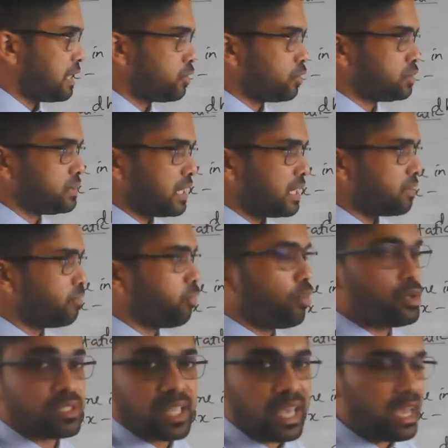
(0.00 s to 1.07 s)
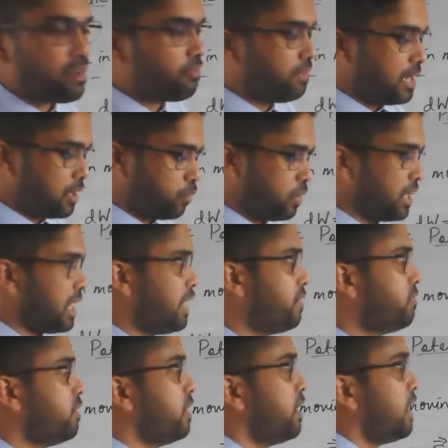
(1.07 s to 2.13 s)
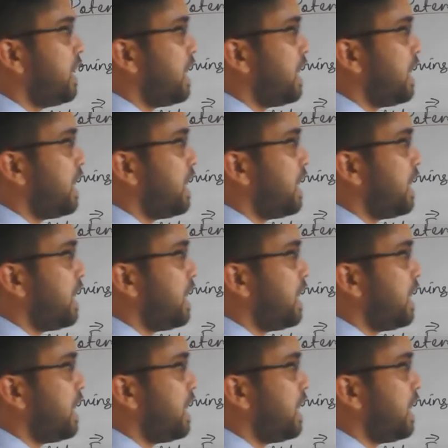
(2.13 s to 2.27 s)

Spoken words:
electrostatic force F that we have,